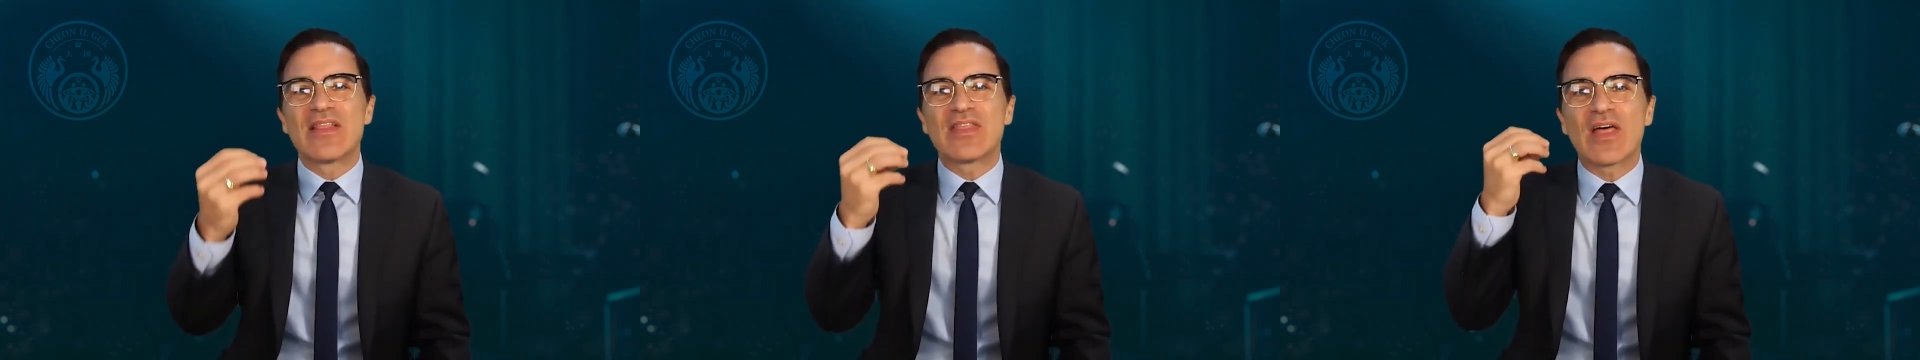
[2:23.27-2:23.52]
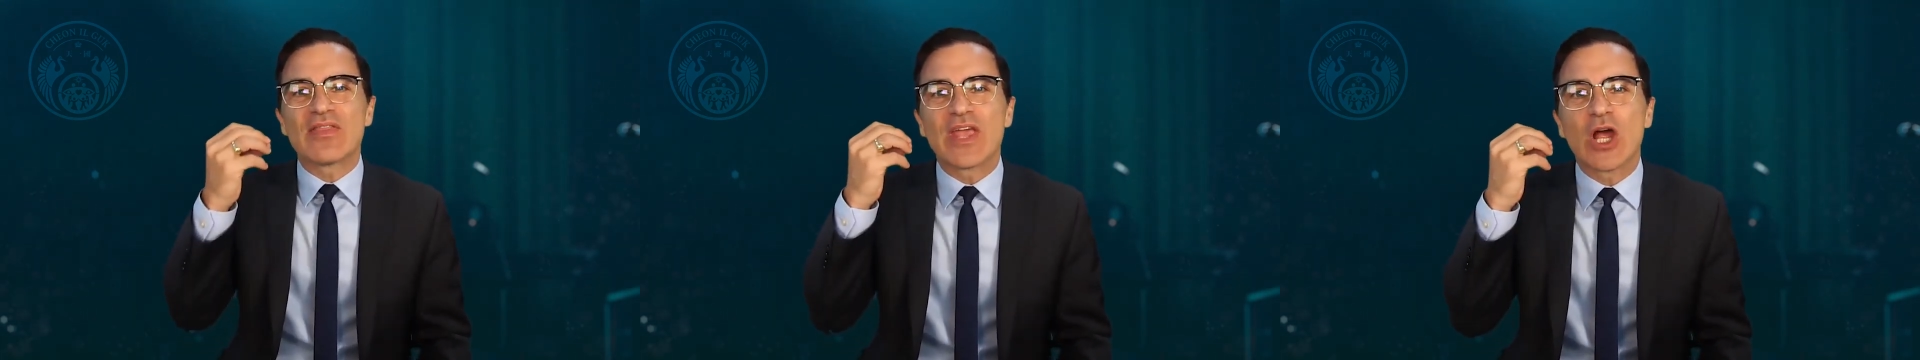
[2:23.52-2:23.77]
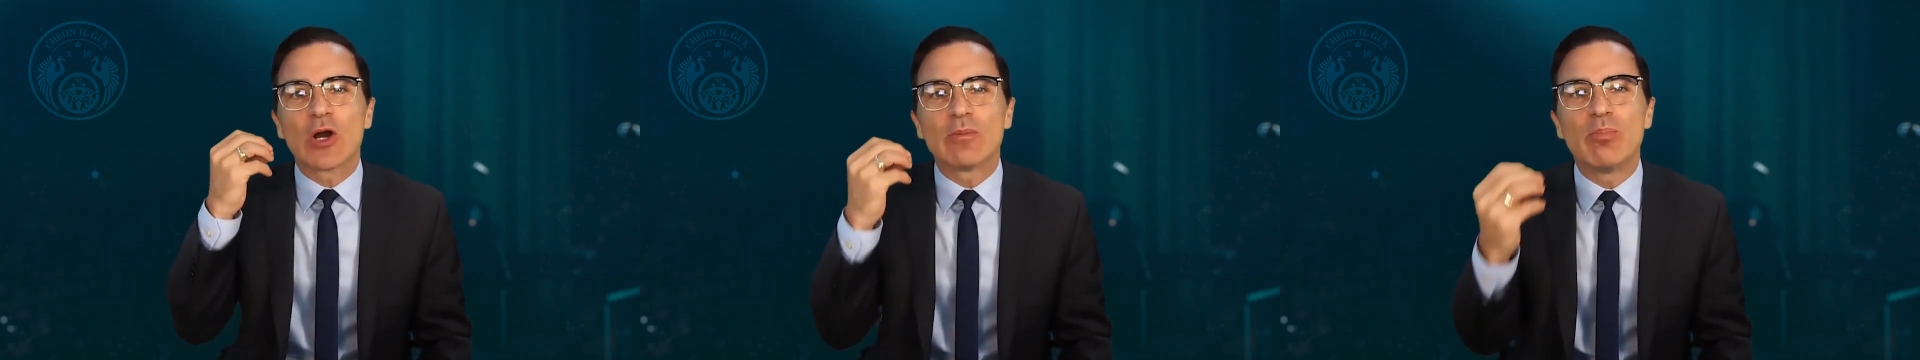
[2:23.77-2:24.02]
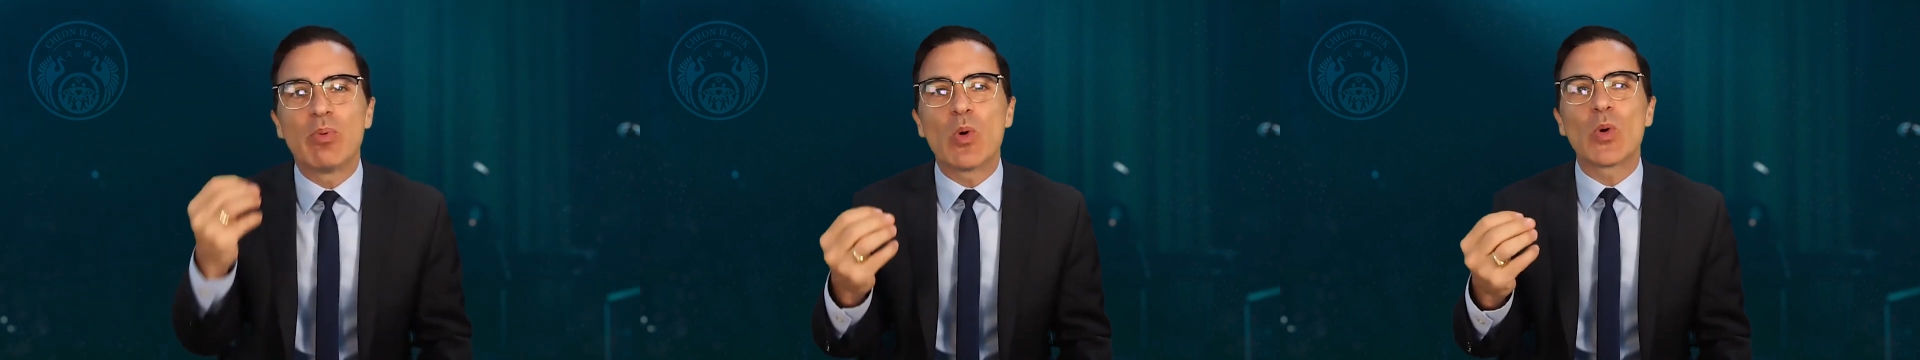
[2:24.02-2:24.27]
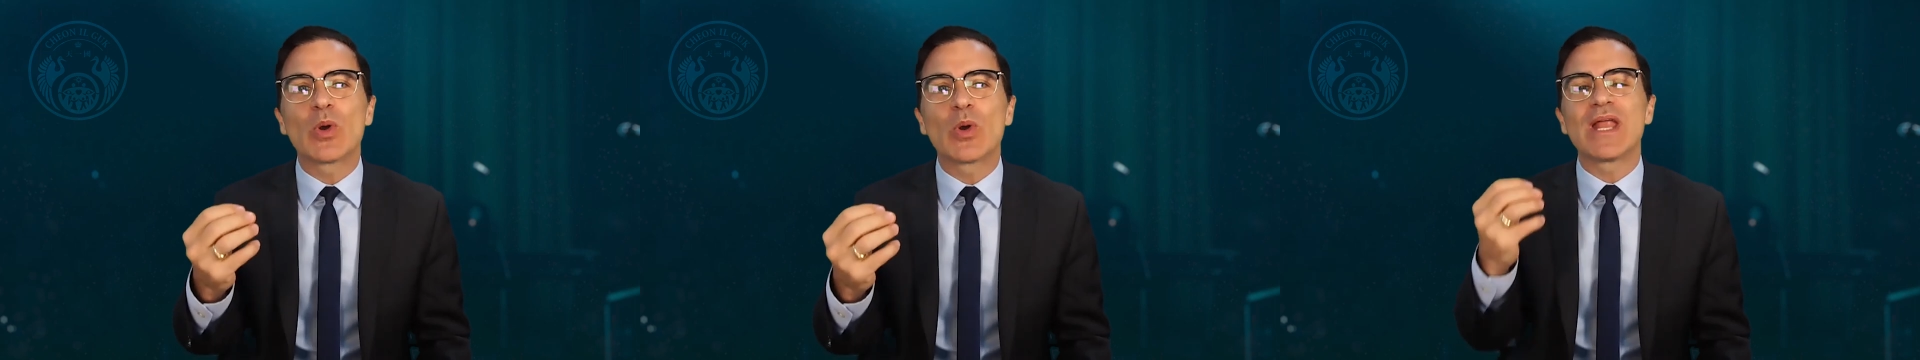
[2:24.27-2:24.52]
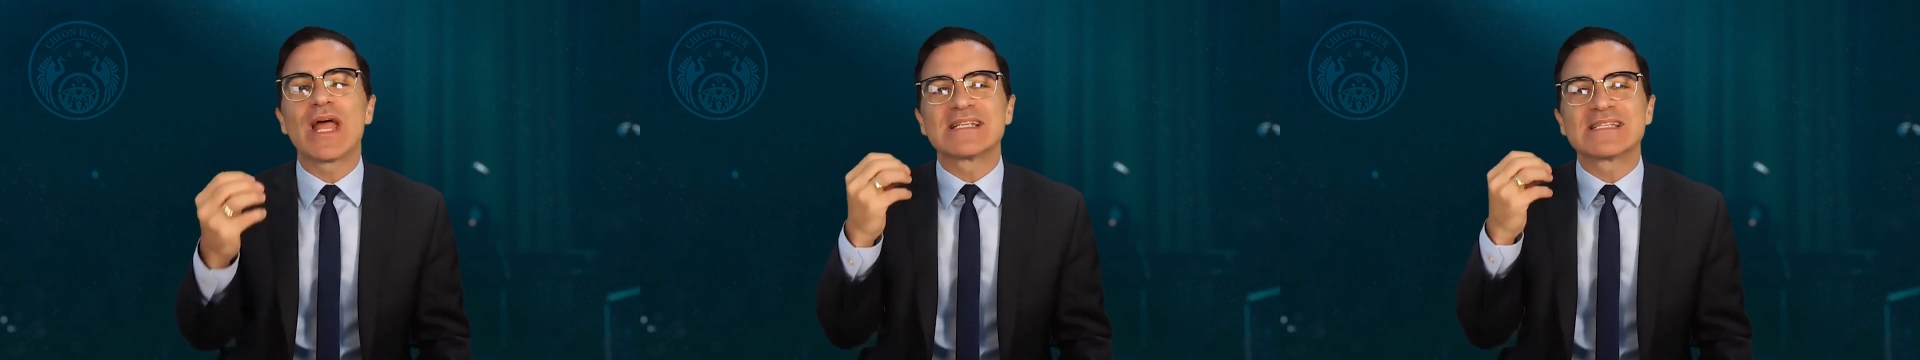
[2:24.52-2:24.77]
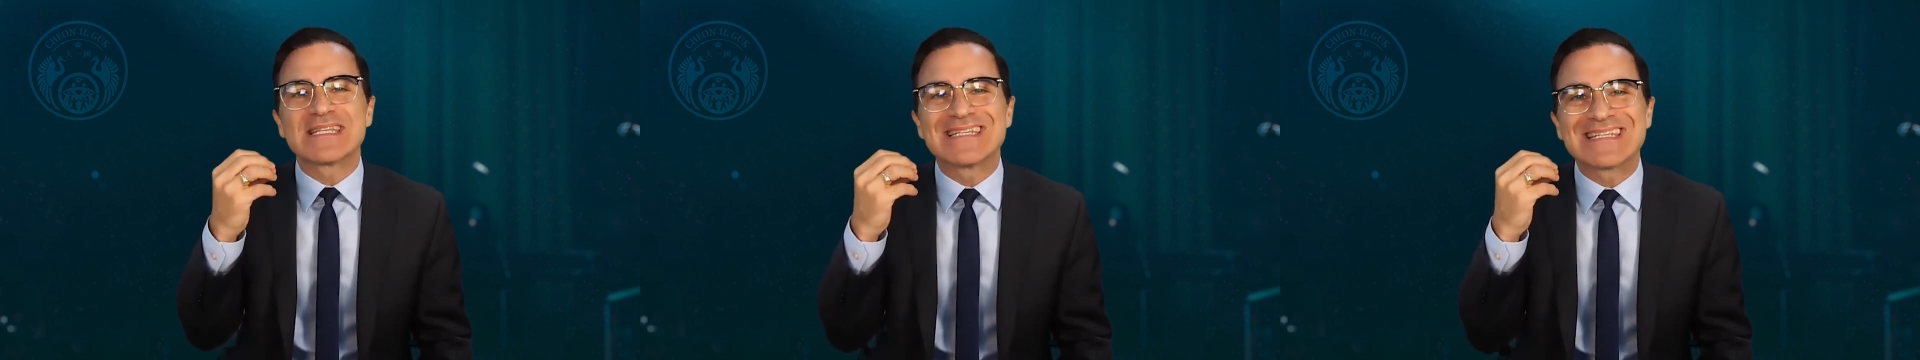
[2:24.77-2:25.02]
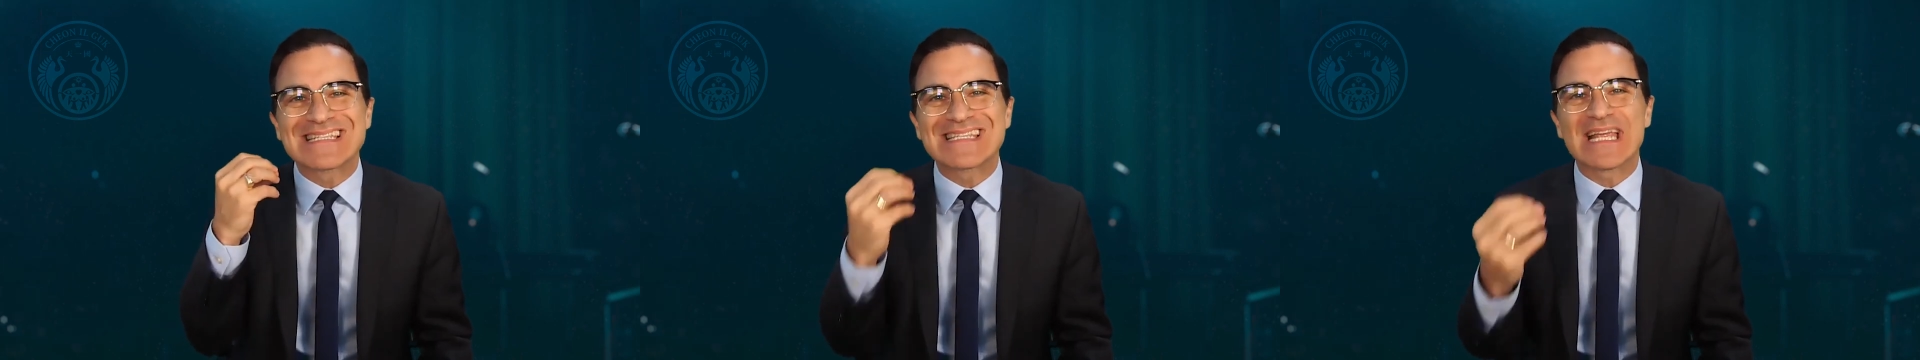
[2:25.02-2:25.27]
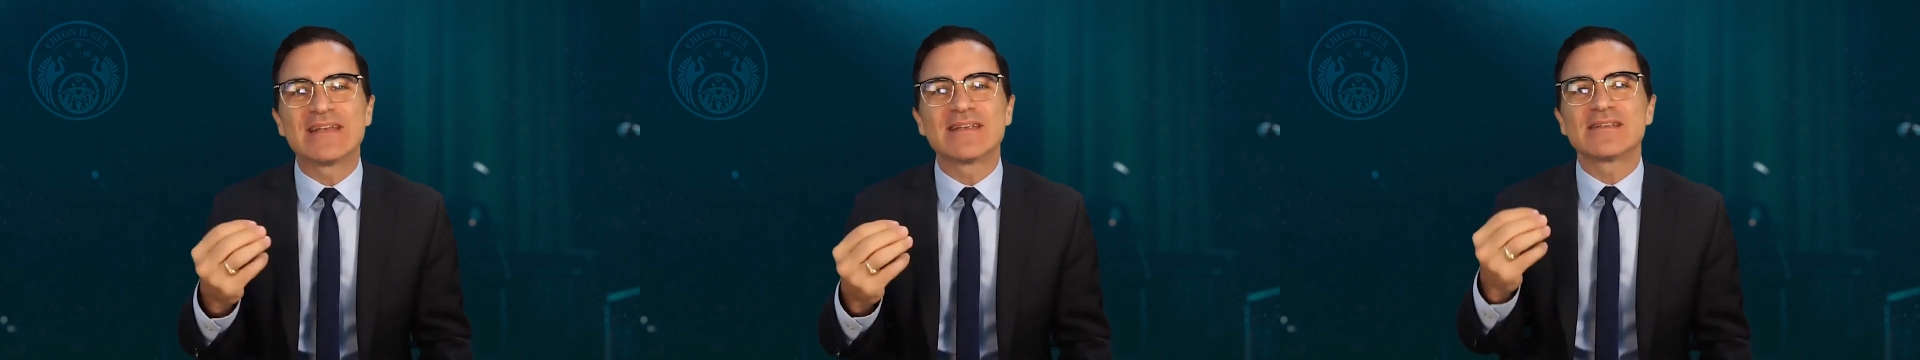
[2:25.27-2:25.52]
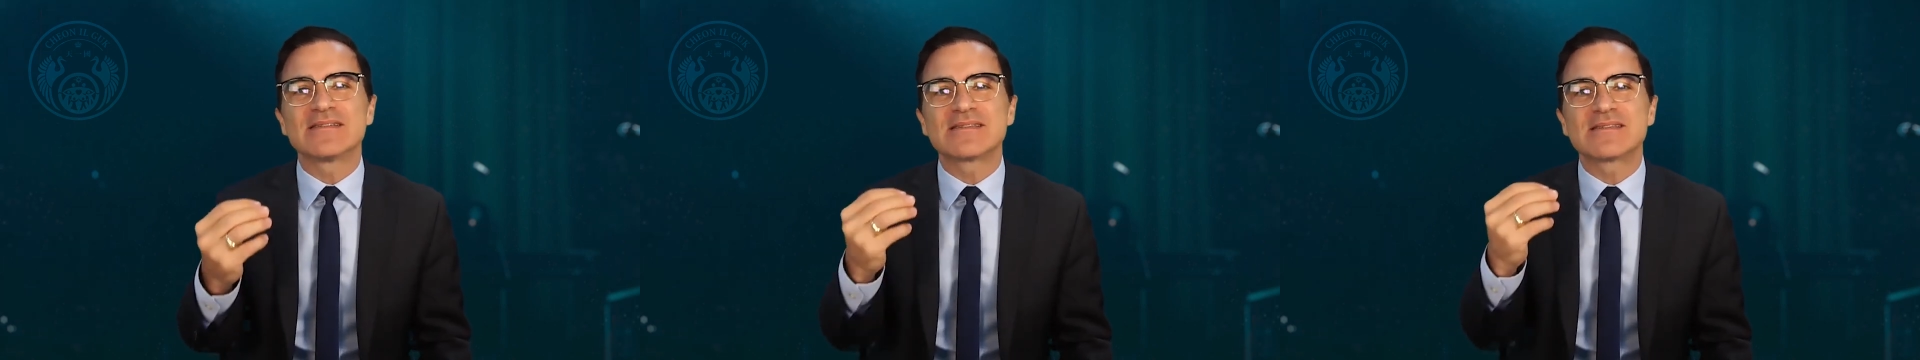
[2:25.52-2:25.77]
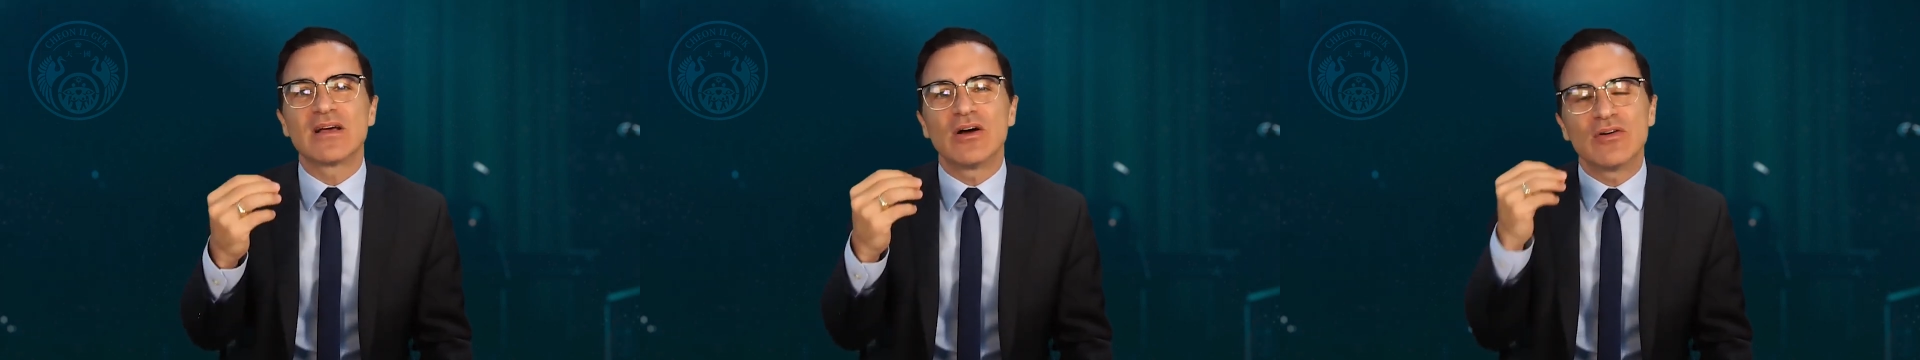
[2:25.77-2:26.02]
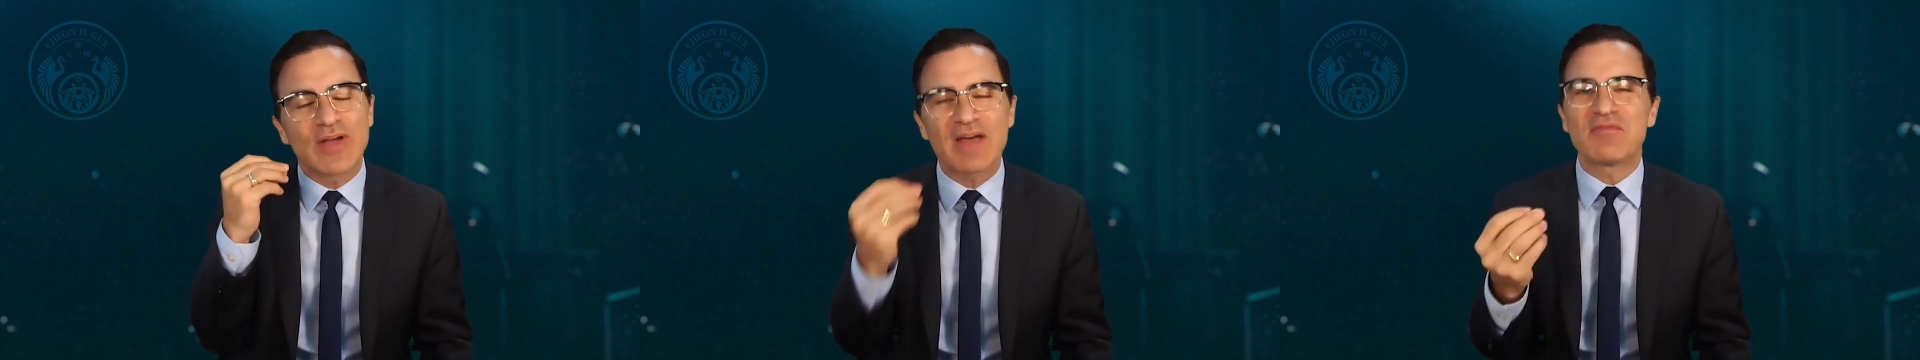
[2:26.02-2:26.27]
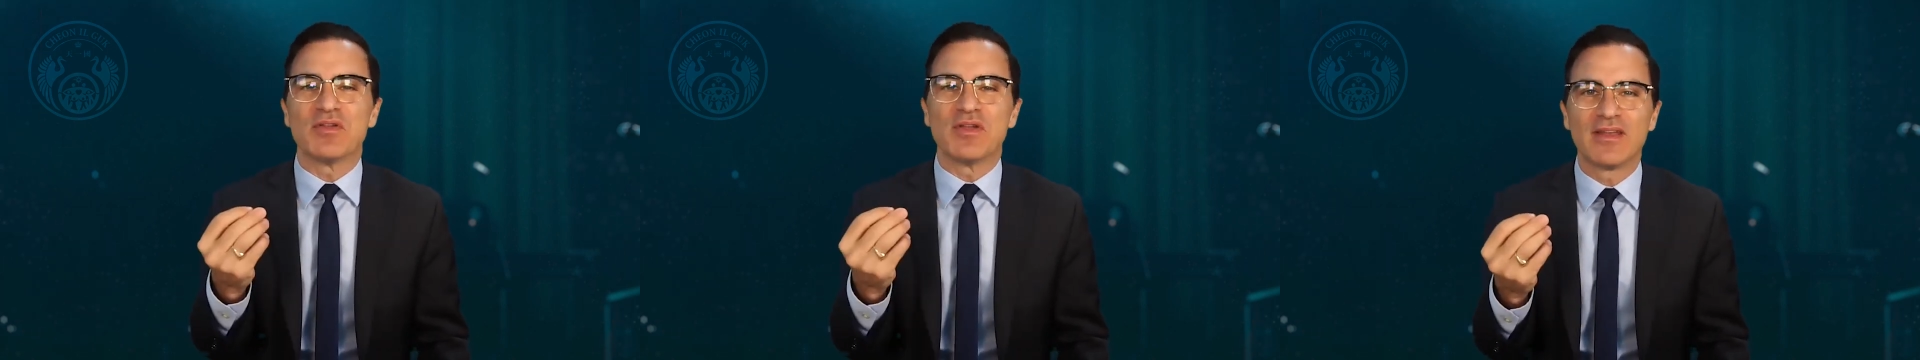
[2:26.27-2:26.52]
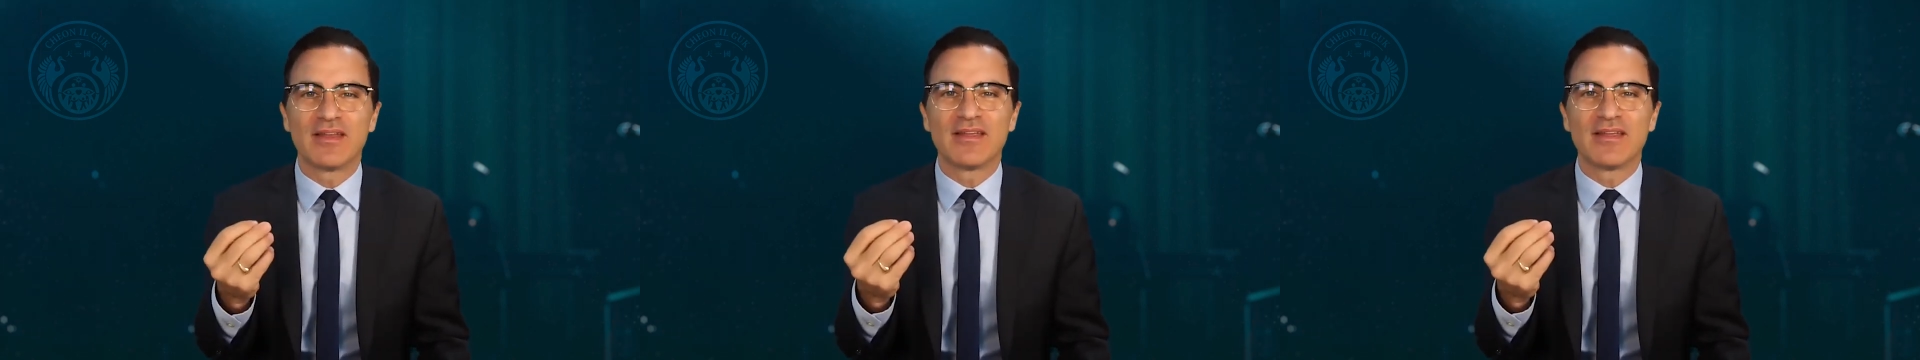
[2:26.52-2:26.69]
that they are born as the descendants of heaven.